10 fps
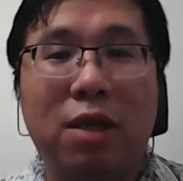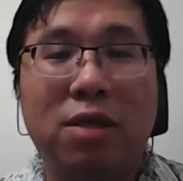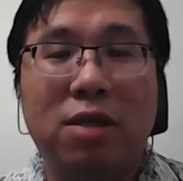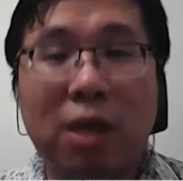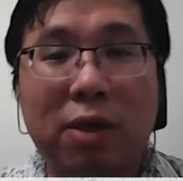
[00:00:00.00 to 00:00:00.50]

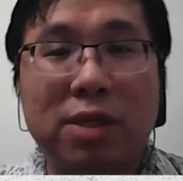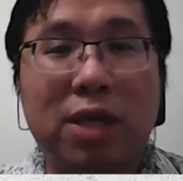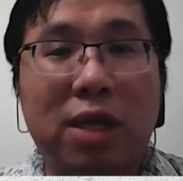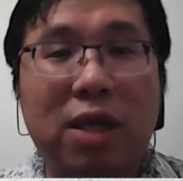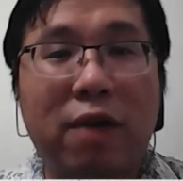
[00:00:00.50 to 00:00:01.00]
That's how I
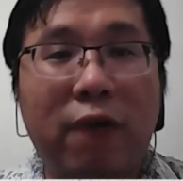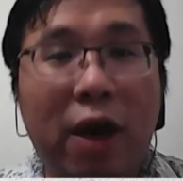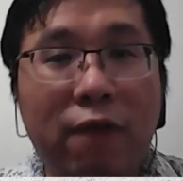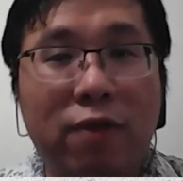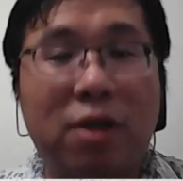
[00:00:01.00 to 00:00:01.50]
say they
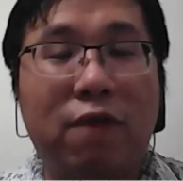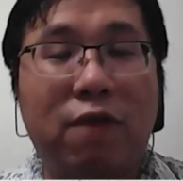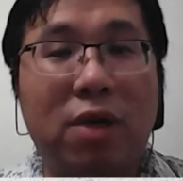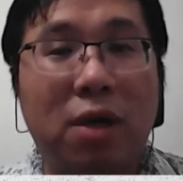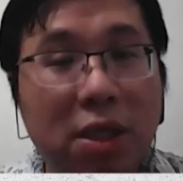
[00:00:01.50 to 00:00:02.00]
have the
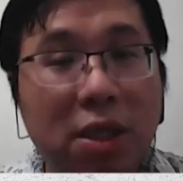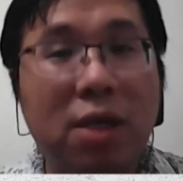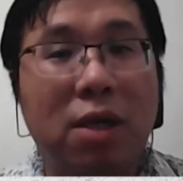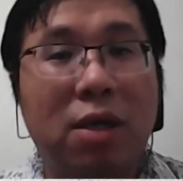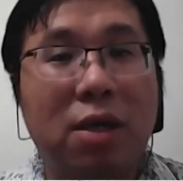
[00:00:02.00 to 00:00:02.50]

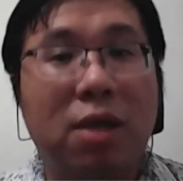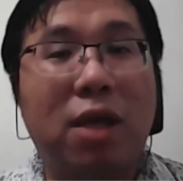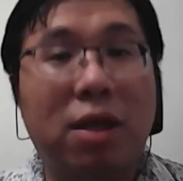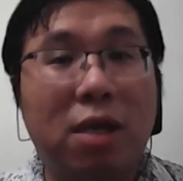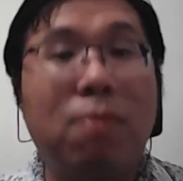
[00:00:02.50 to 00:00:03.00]
difficulty in
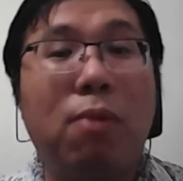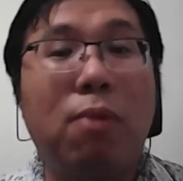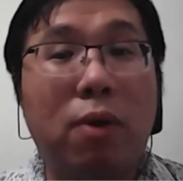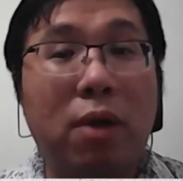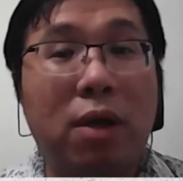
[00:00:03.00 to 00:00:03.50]
getting
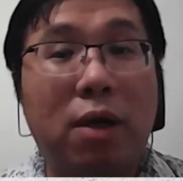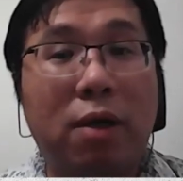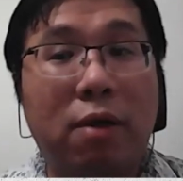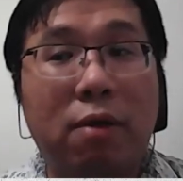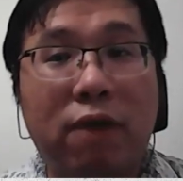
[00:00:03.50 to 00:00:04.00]
more
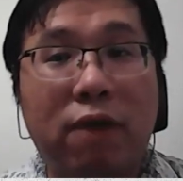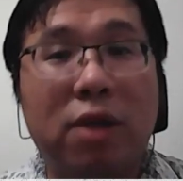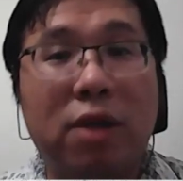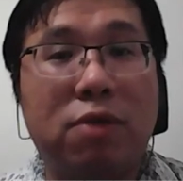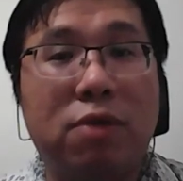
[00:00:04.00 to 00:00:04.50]

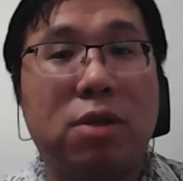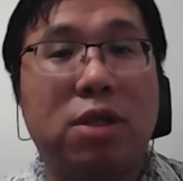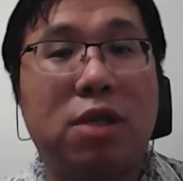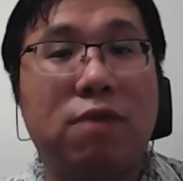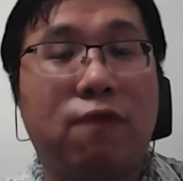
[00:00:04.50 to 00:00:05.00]
financial
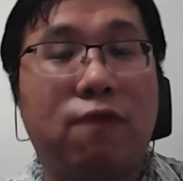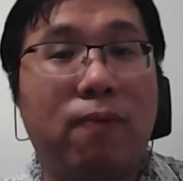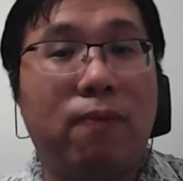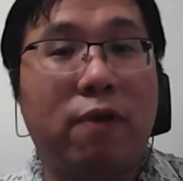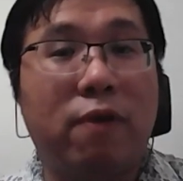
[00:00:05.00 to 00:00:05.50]
resources
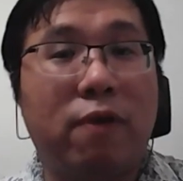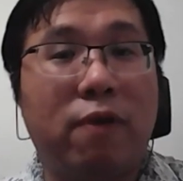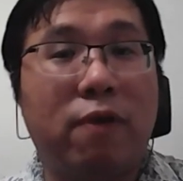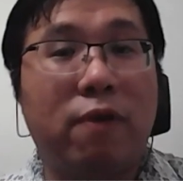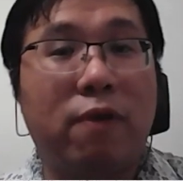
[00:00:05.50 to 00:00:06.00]
from the
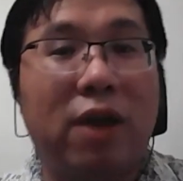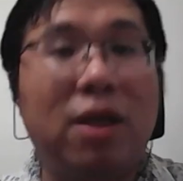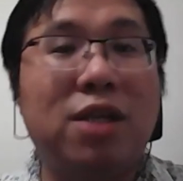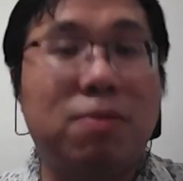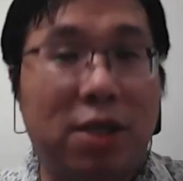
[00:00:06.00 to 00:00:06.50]

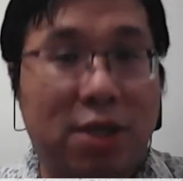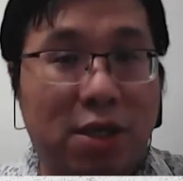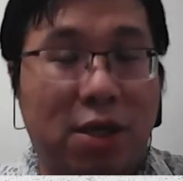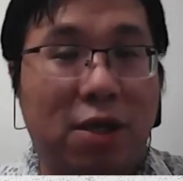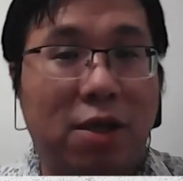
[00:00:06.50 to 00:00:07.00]
finance
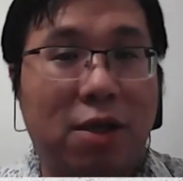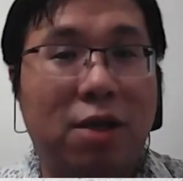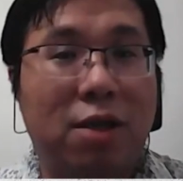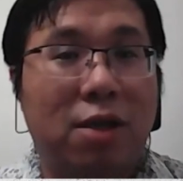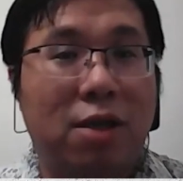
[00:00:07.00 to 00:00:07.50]
minister,
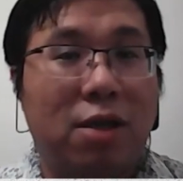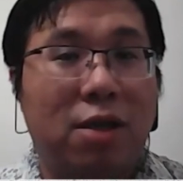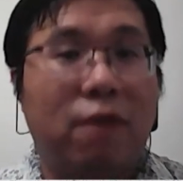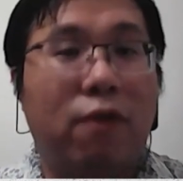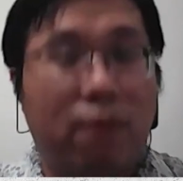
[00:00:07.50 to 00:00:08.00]

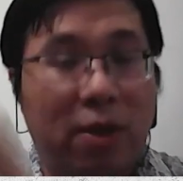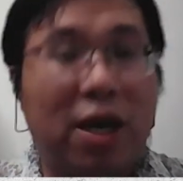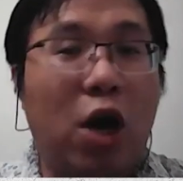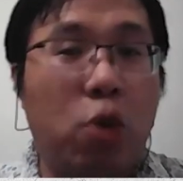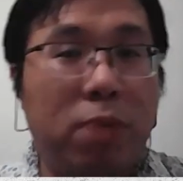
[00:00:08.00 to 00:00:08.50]
from the
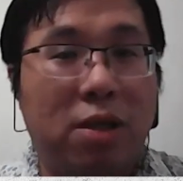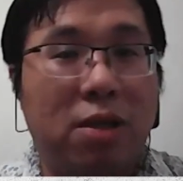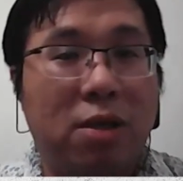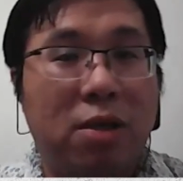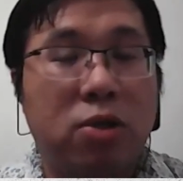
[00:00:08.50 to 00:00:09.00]
government.
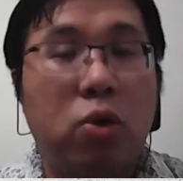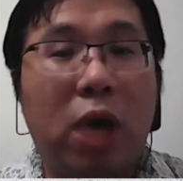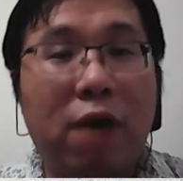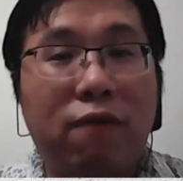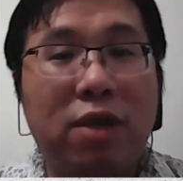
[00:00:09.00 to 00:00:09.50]
So
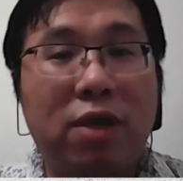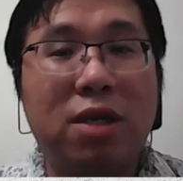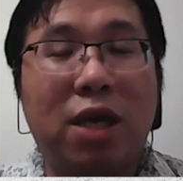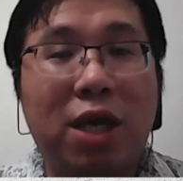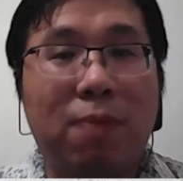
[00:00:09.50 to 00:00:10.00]
every year
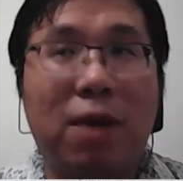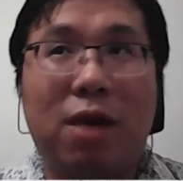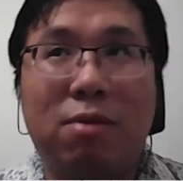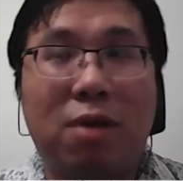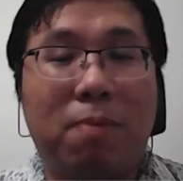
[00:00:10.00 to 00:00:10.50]
they keep
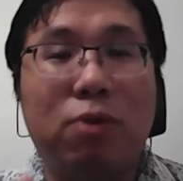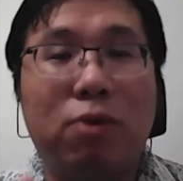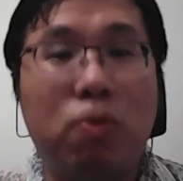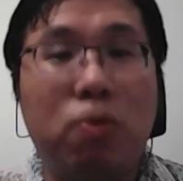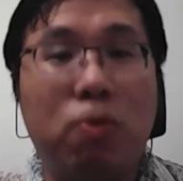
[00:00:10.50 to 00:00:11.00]
at about
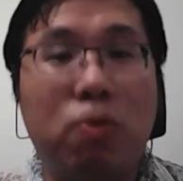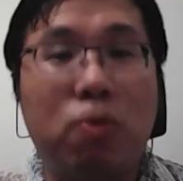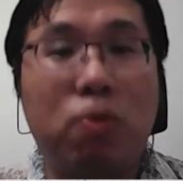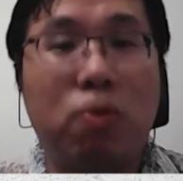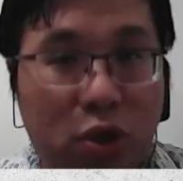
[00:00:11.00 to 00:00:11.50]
2%
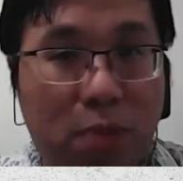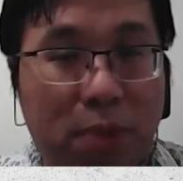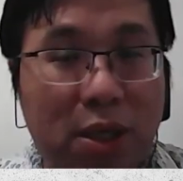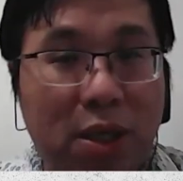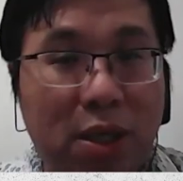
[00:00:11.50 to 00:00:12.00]
of
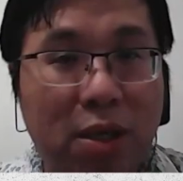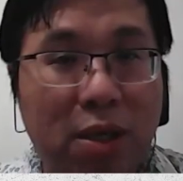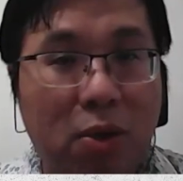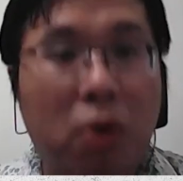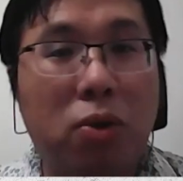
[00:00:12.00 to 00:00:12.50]
GDP.
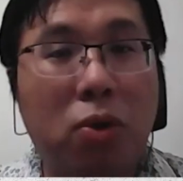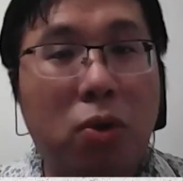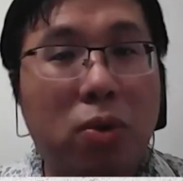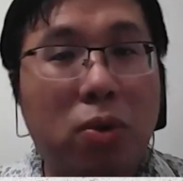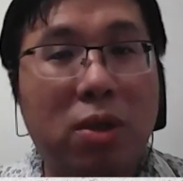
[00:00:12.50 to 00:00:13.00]

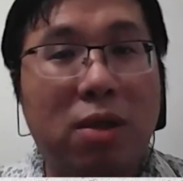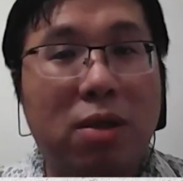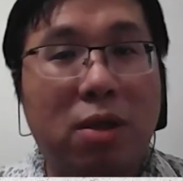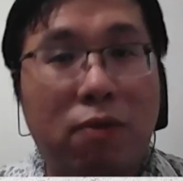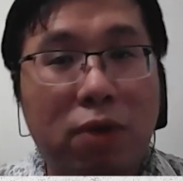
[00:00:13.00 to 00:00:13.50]
Although
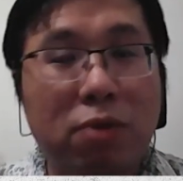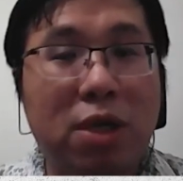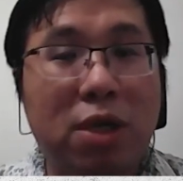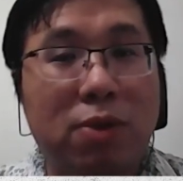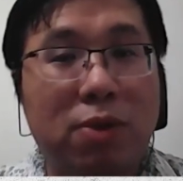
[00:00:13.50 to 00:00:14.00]
in the real
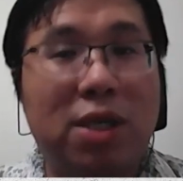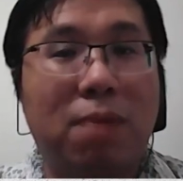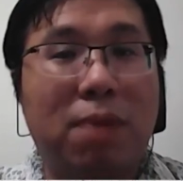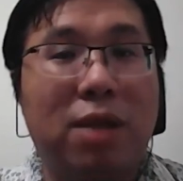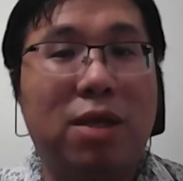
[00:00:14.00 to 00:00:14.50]
term, you see
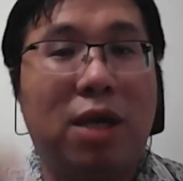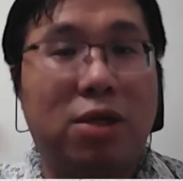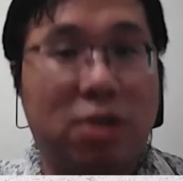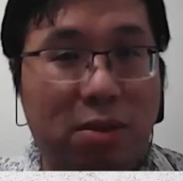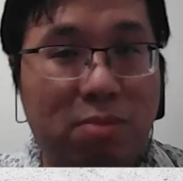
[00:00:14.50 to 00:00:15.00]
the money
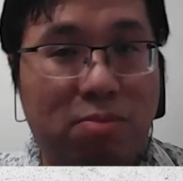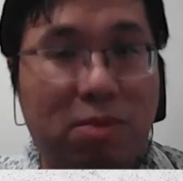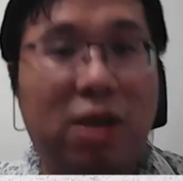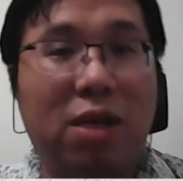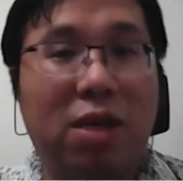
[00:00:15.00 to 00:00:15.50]
actually
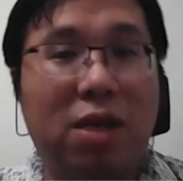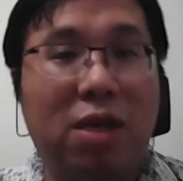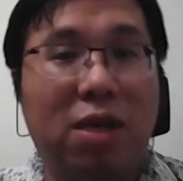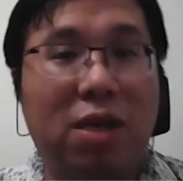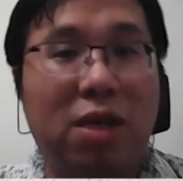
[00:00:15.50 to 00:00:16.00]
getting
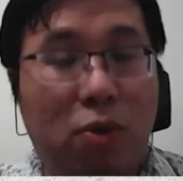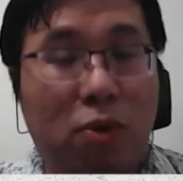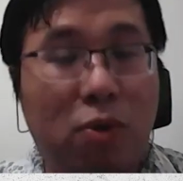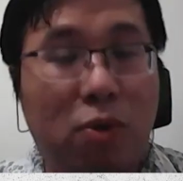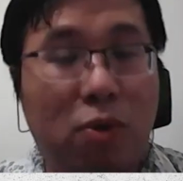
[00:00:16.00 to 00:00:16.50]
more and
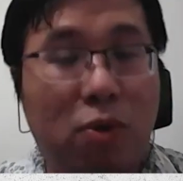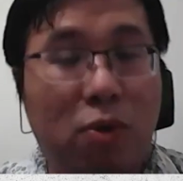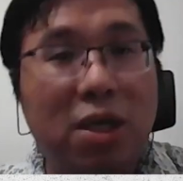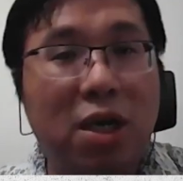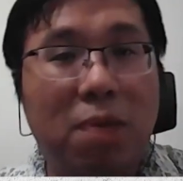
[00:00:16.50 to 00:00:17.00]
more per
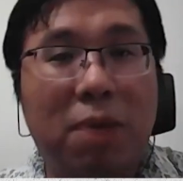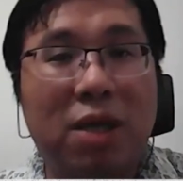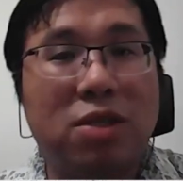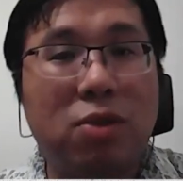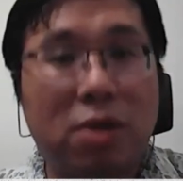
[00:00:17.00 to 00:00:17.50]
year, but
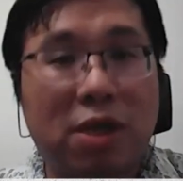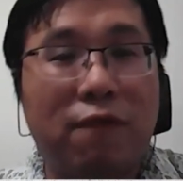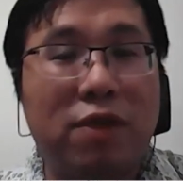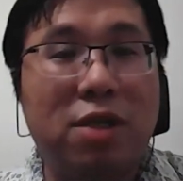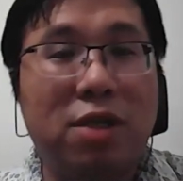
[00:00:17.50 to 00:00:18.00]
it's not
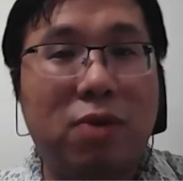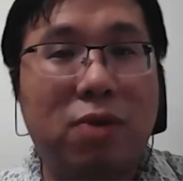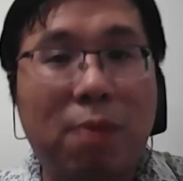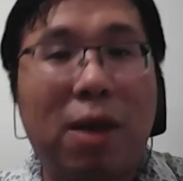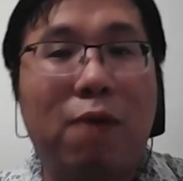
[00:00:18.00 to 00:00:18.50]
sufficient to
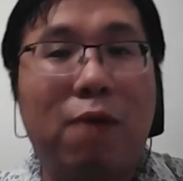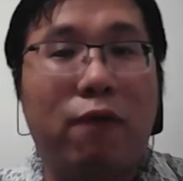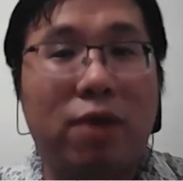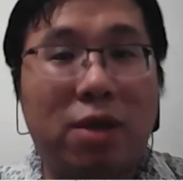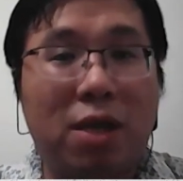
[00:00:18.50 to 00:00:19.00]
keep up
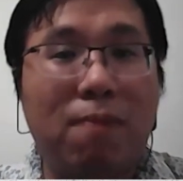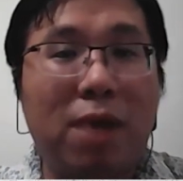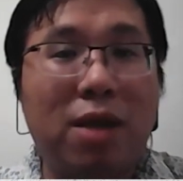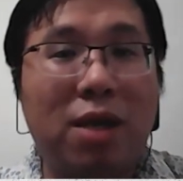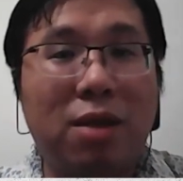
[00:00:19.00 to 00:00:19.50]
with the
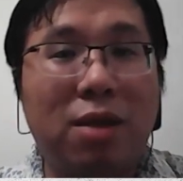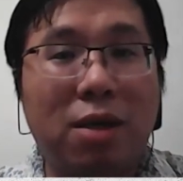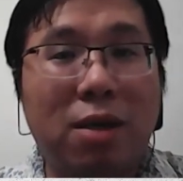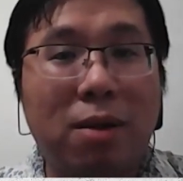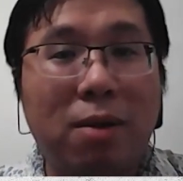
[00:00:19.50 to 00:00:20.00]
demand and the
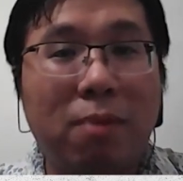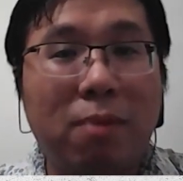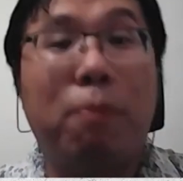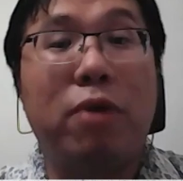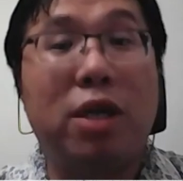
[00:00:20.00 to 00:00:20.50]

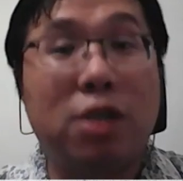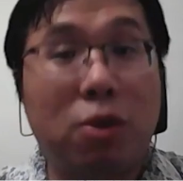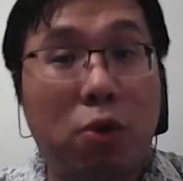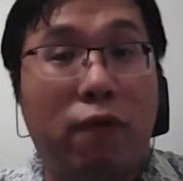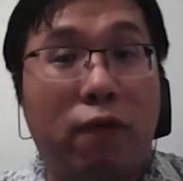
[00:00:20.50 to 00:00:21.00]
population
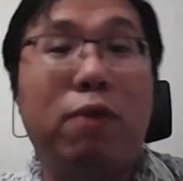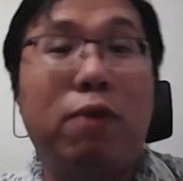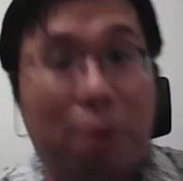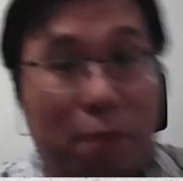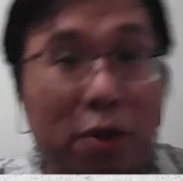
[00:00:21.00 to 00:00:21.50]
growth. Even
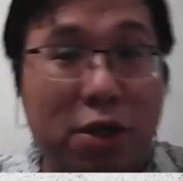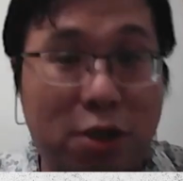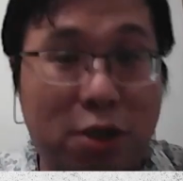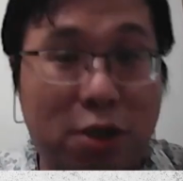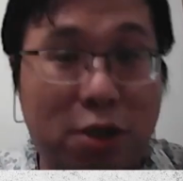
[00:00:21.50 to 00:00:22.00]
the
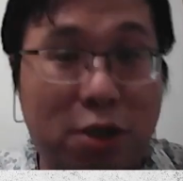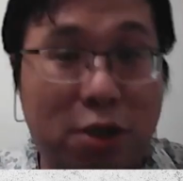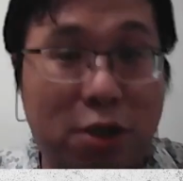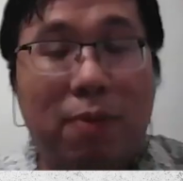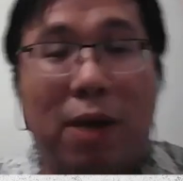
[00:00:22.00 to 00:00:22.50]
population growth, they
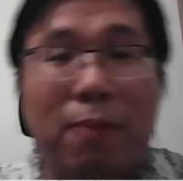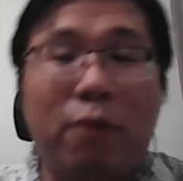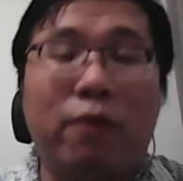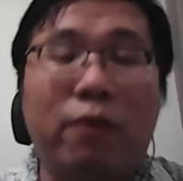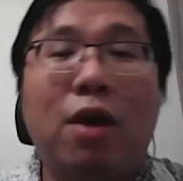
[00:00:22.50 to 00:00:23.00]
couldn't keep up
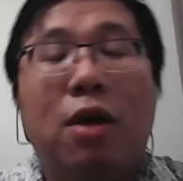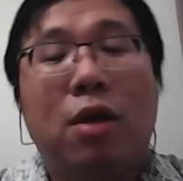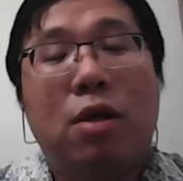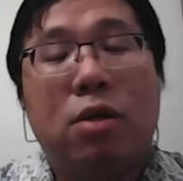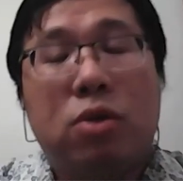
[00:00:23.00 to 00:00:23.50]
with.
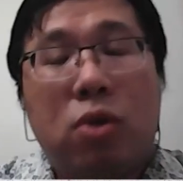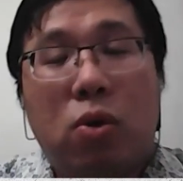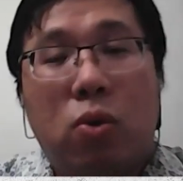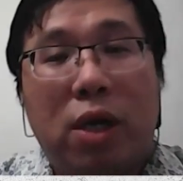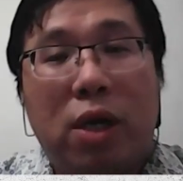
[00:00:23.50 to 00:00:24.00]

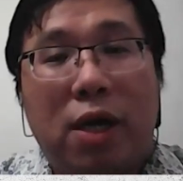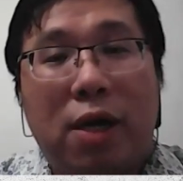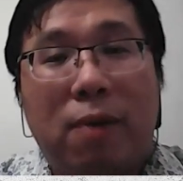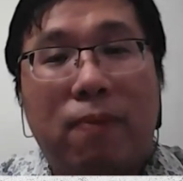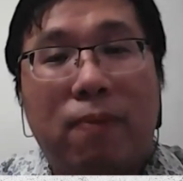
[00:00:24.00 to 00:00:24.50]

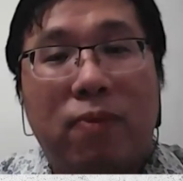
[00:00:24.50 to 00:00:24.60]
So